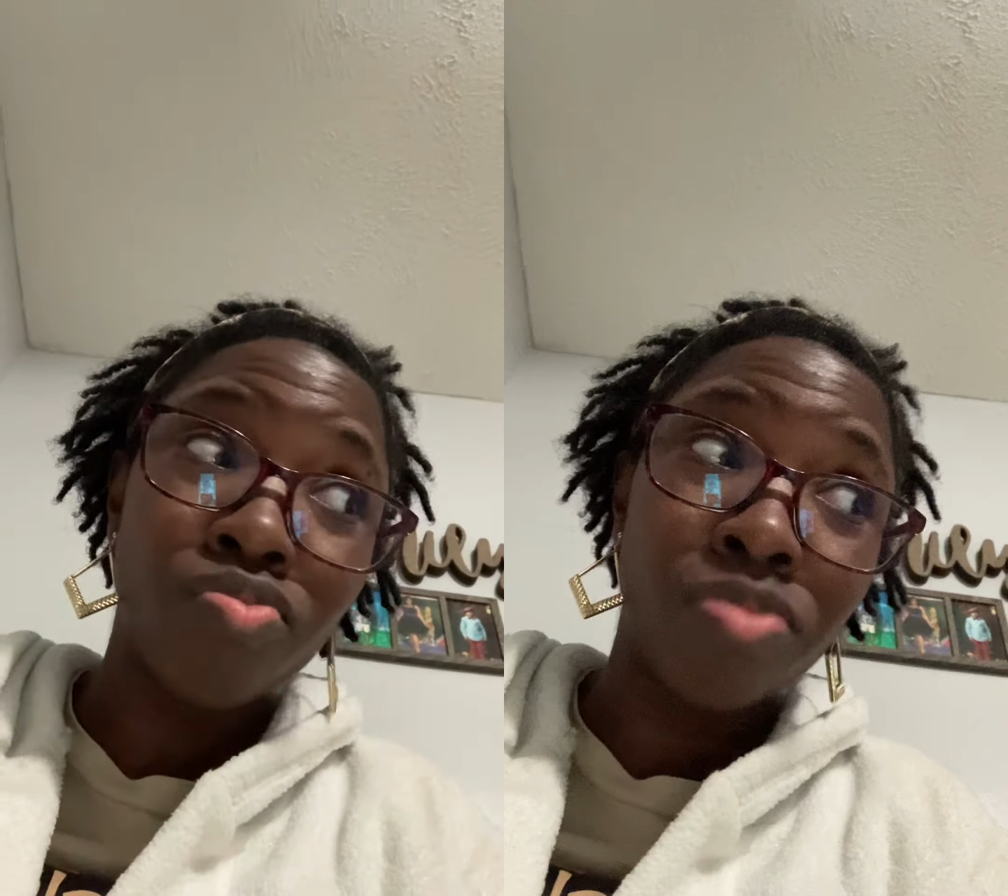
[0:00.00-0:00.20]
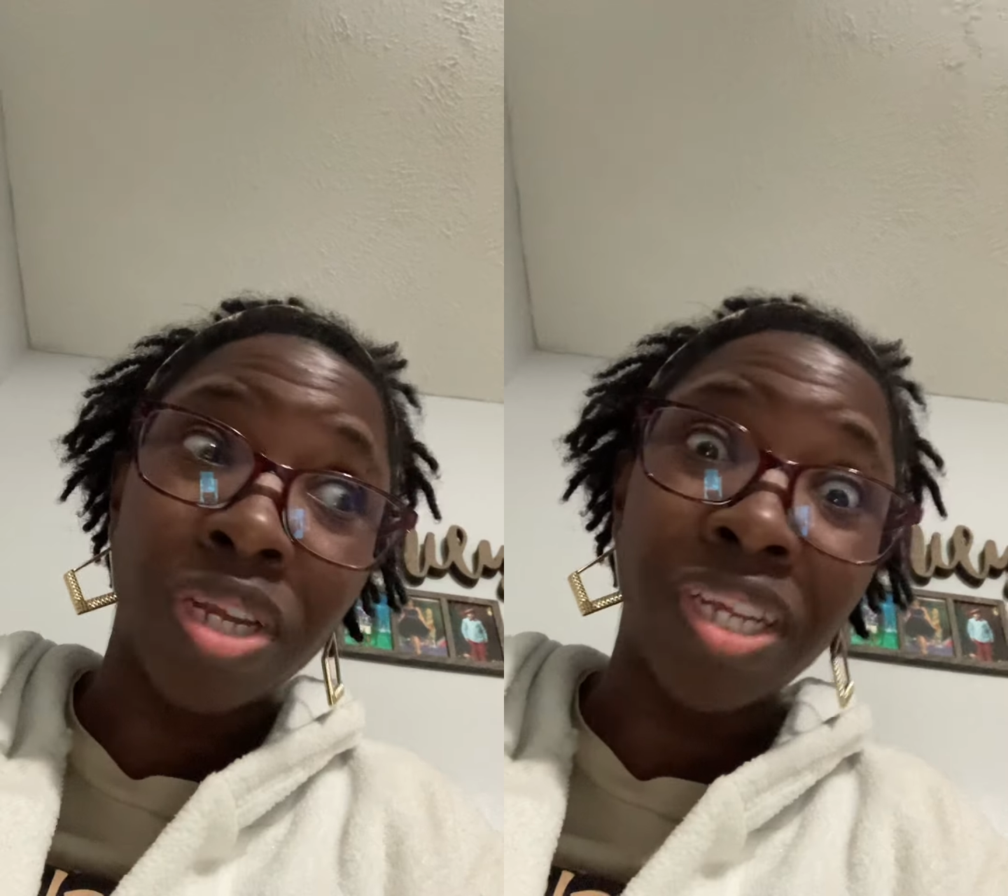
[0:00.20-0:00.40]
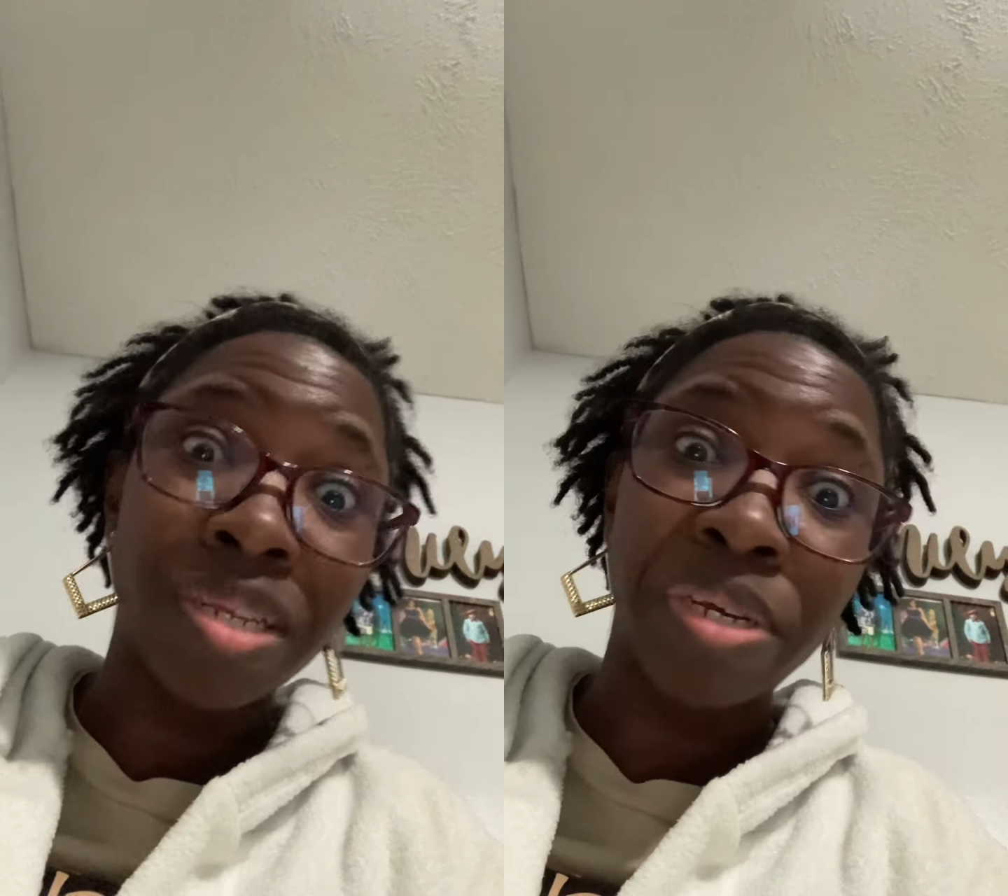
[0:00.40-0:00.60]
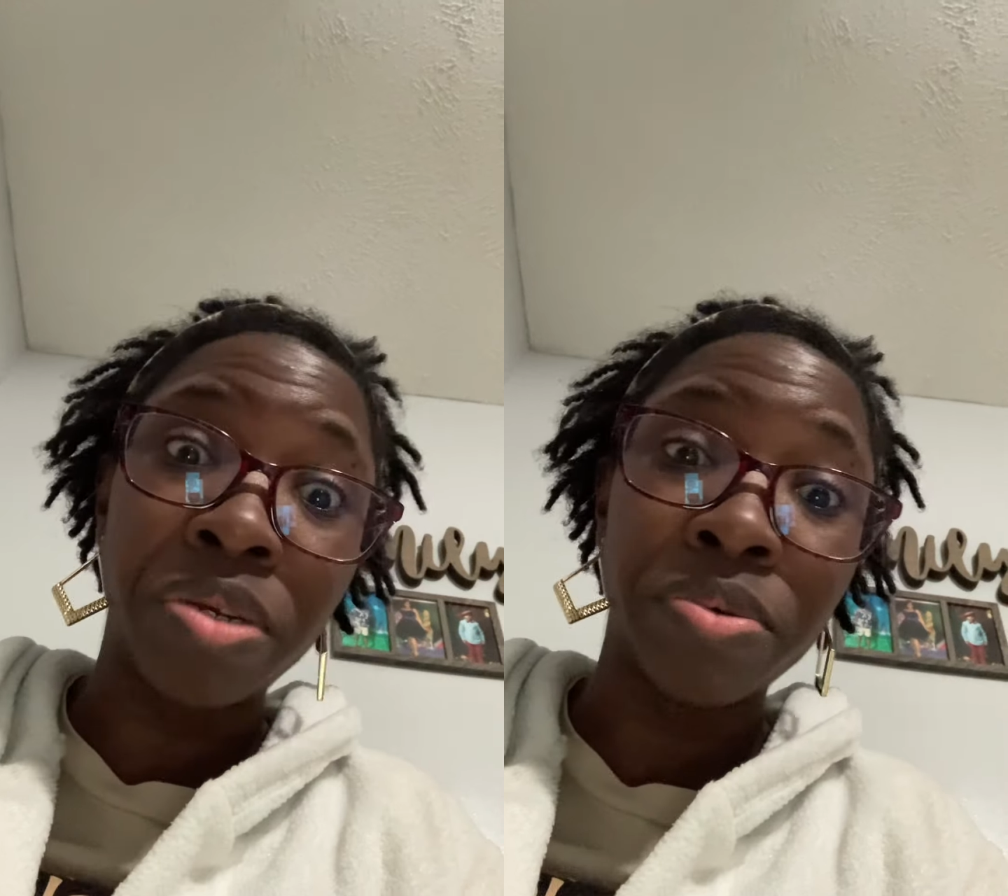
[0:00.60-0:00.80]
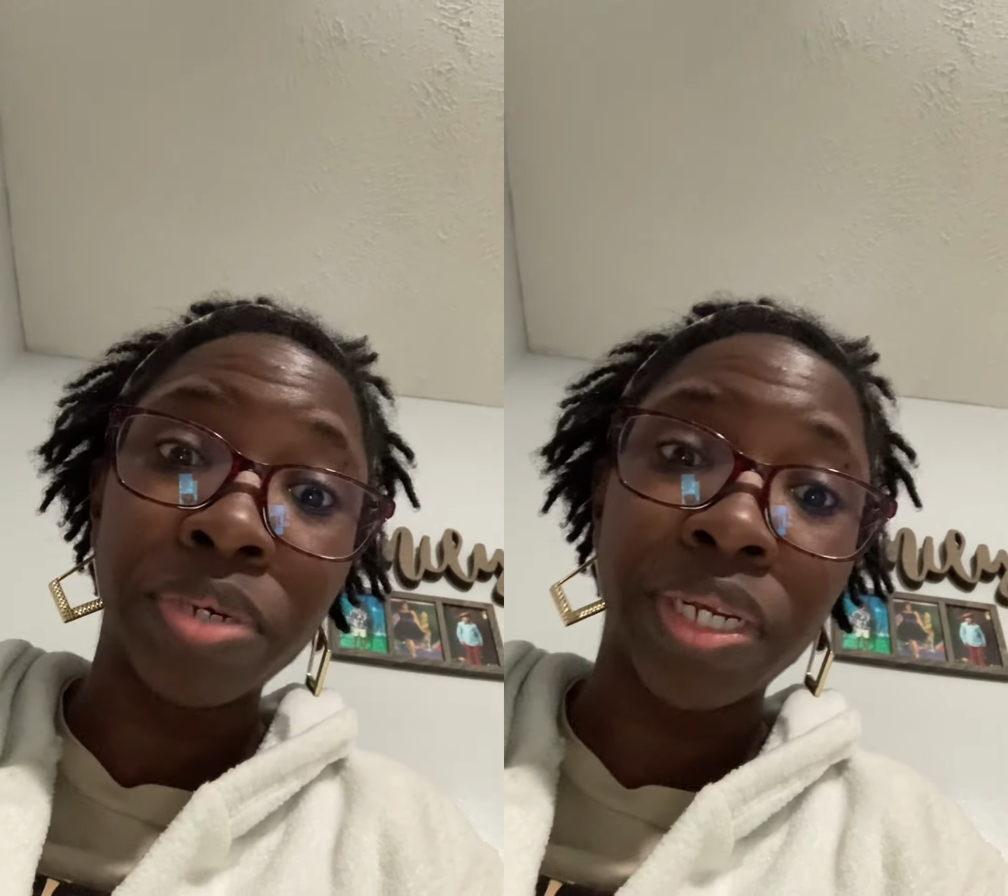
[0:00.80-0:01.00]
need to be
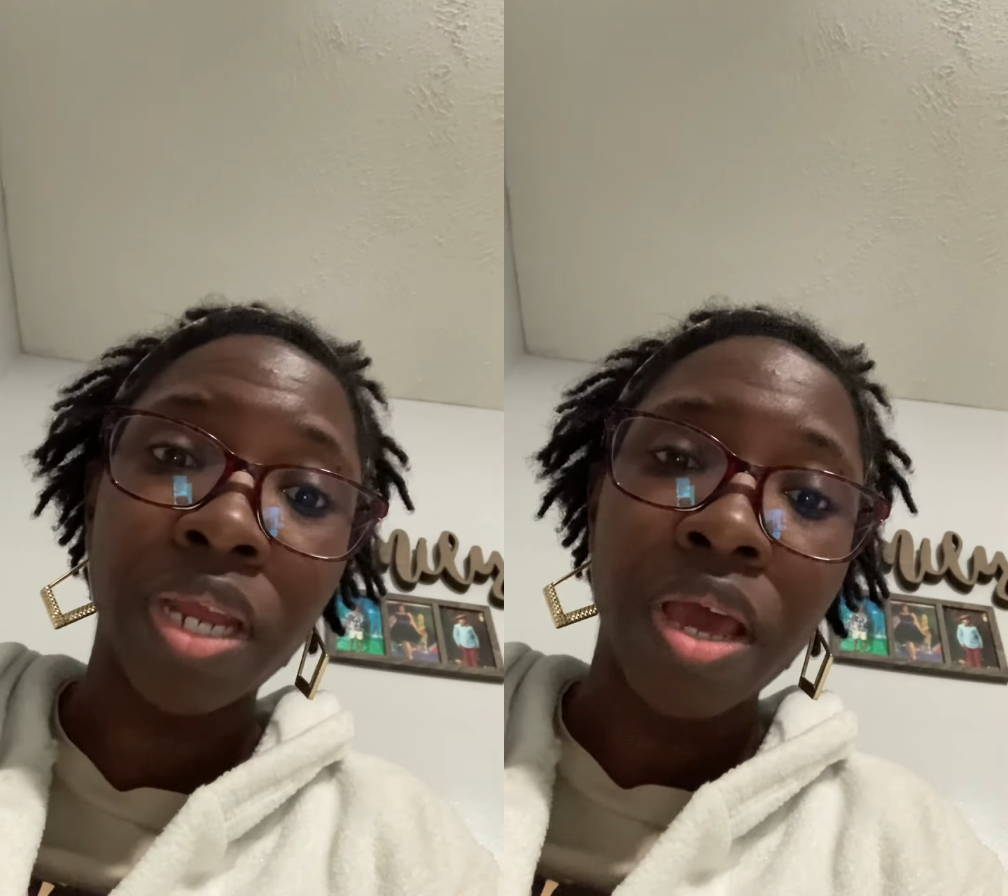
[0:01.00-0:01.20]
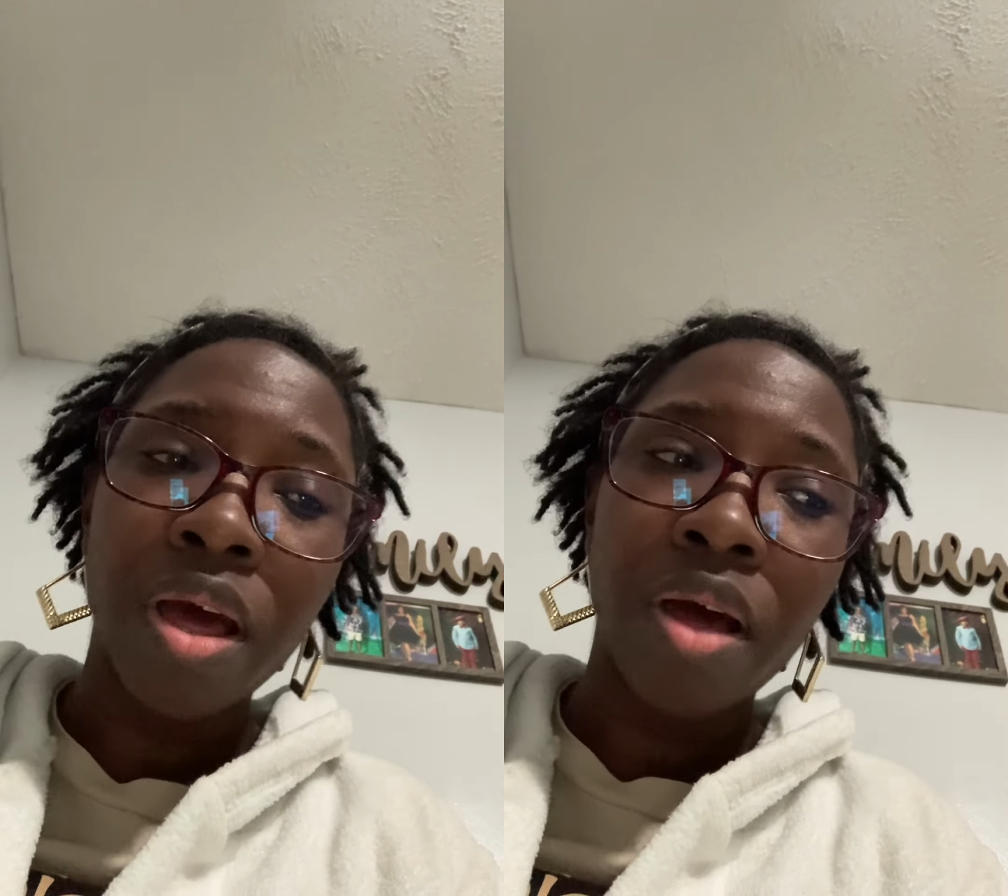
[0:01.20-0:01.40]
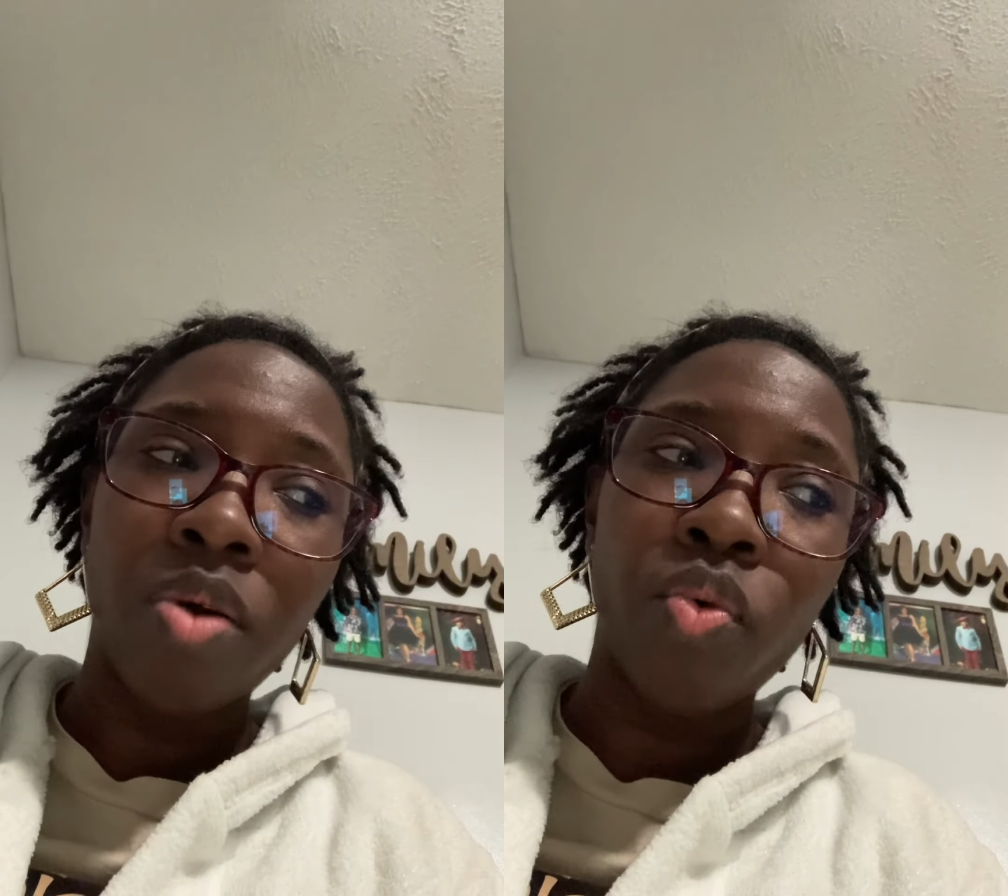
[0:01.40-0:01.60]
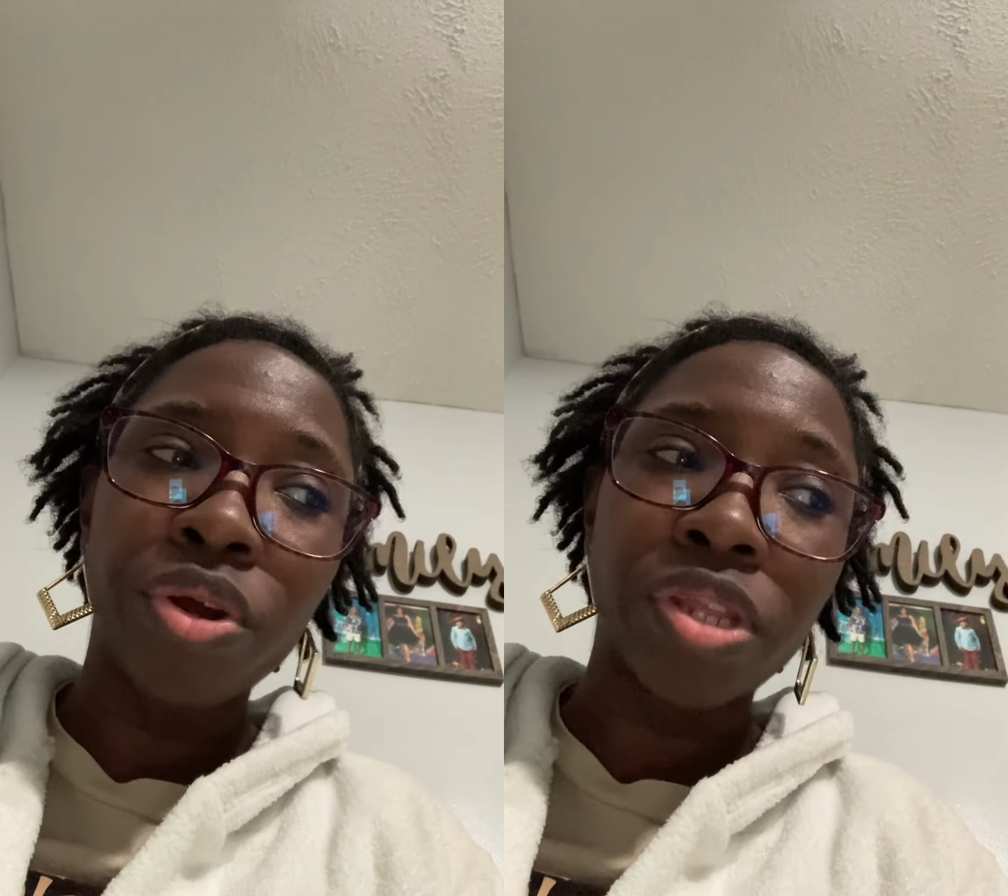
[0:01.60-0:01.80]
doing, or